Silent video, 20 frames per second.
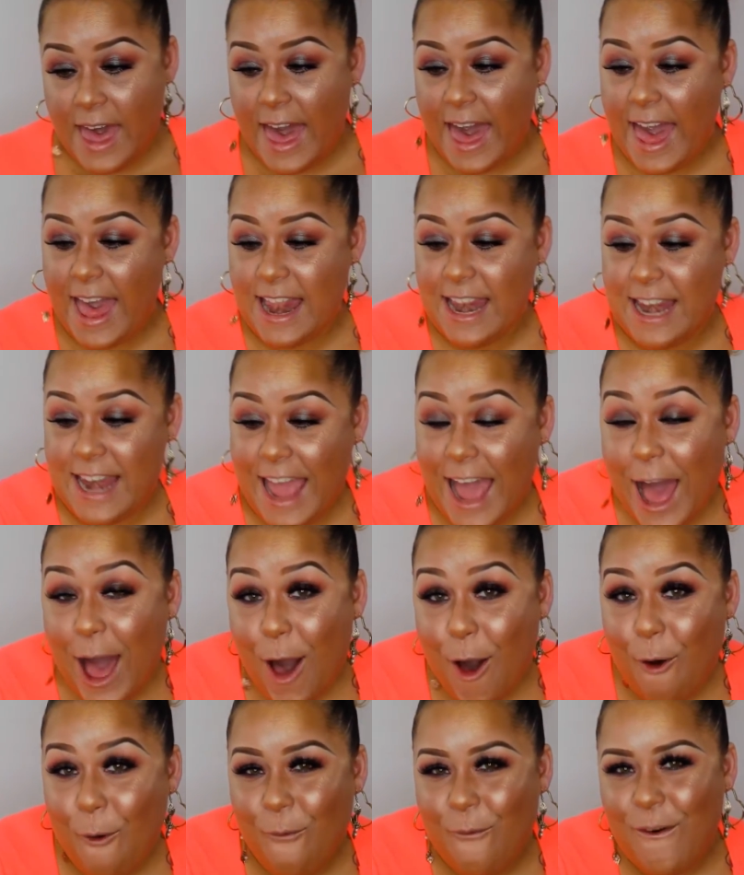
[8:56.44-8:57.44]
And
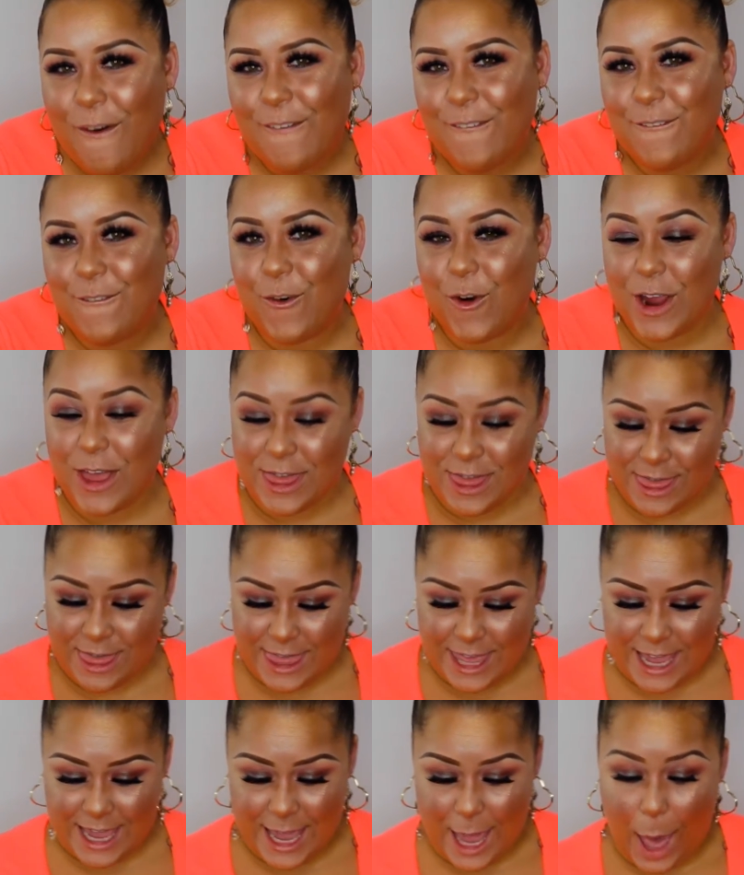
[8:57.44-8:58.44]
now for
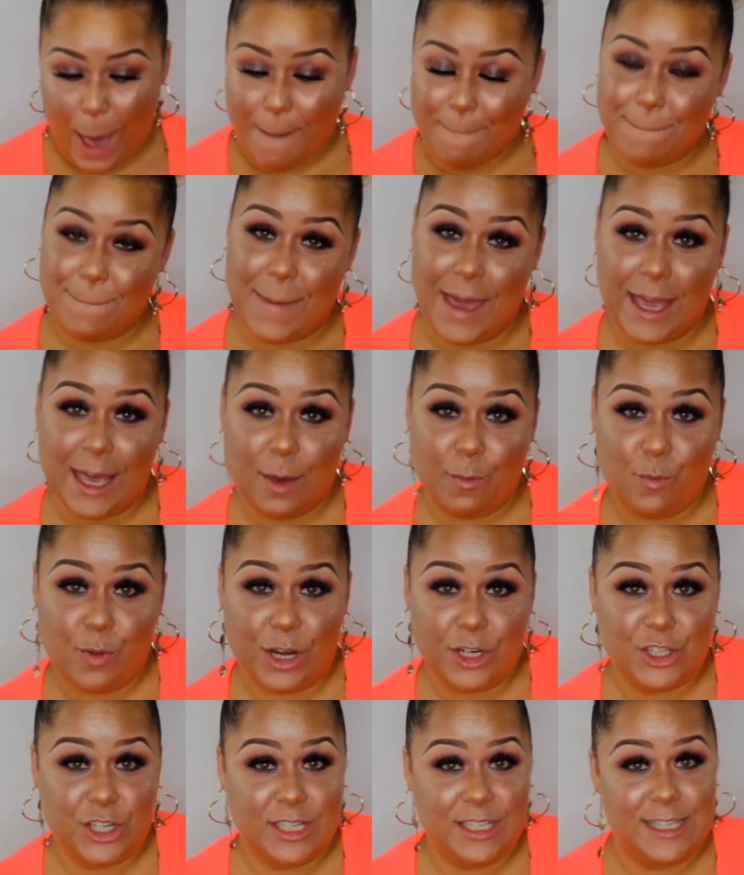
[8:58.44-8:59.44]
the makeup
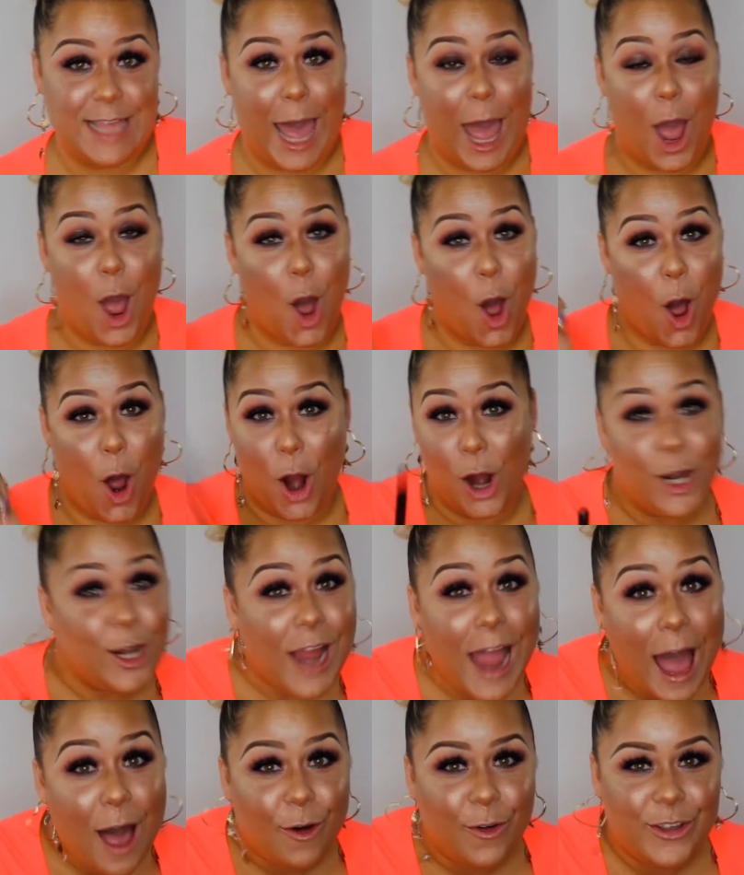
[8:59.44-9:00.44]
brushes that aren't
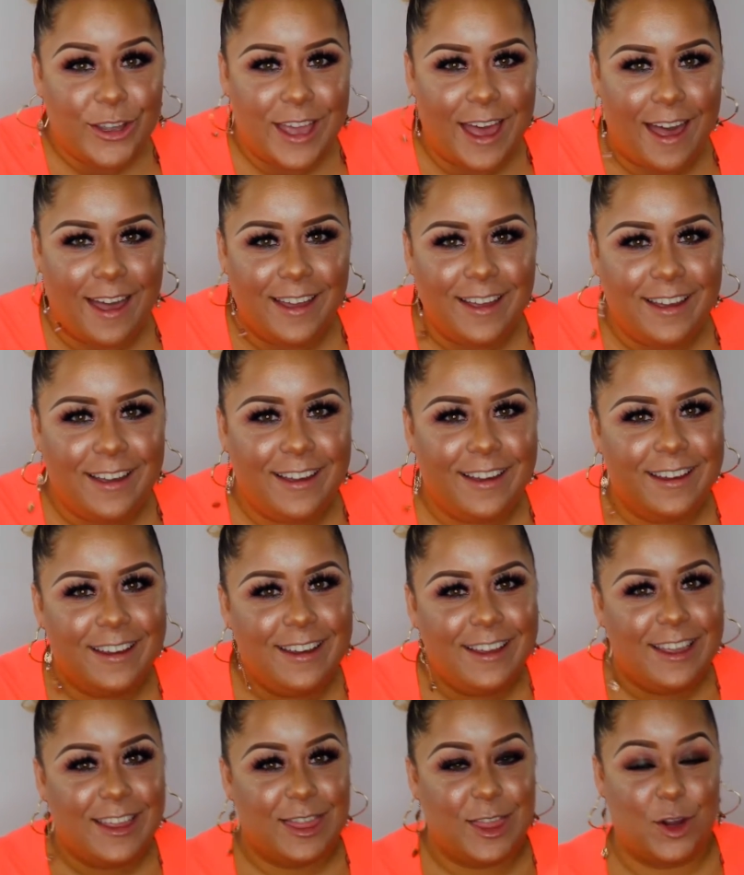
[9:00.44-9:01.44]
out yet,
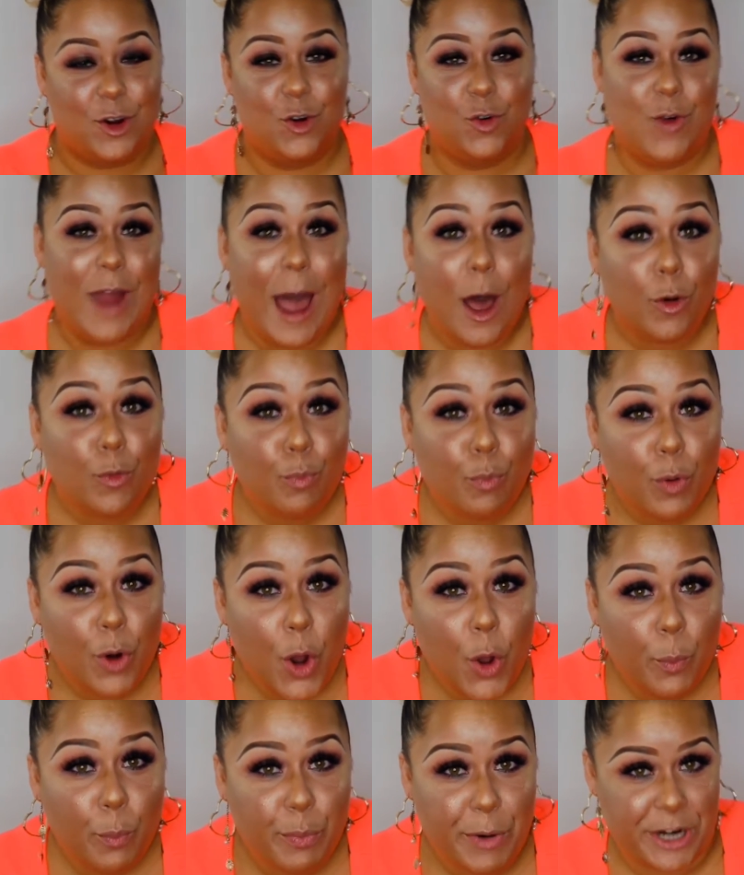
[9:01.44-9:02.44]
the Crown
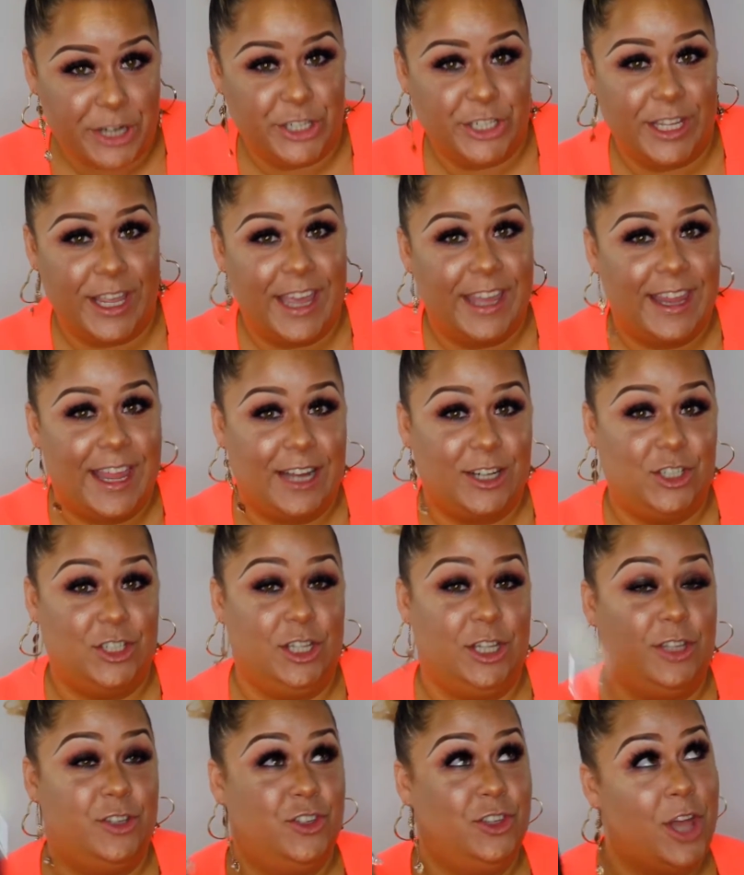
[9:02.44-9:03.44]
Pro brush line
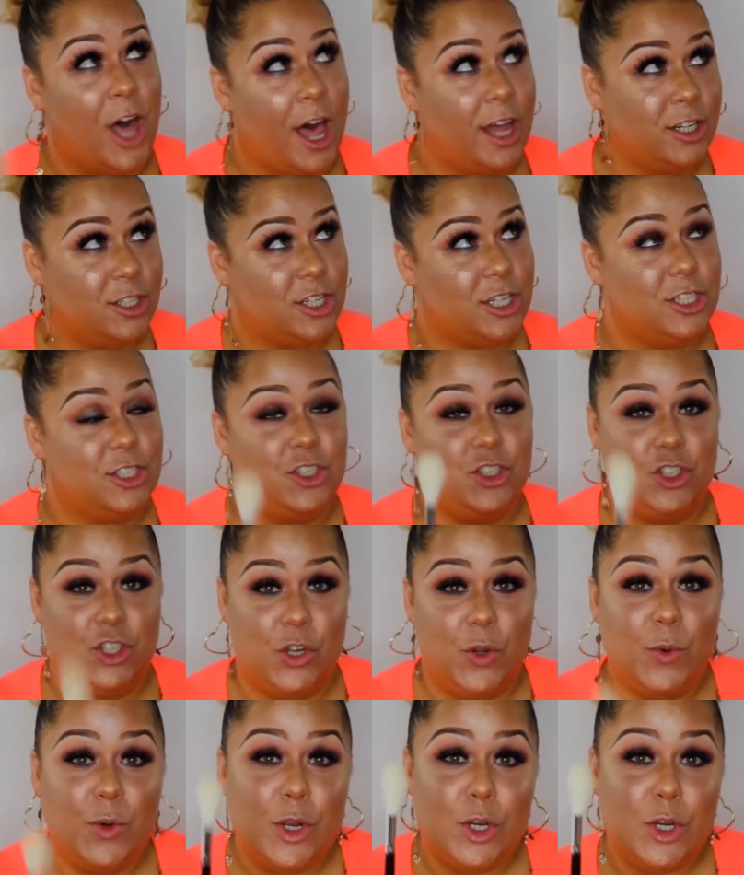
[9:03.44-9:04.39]
that launches June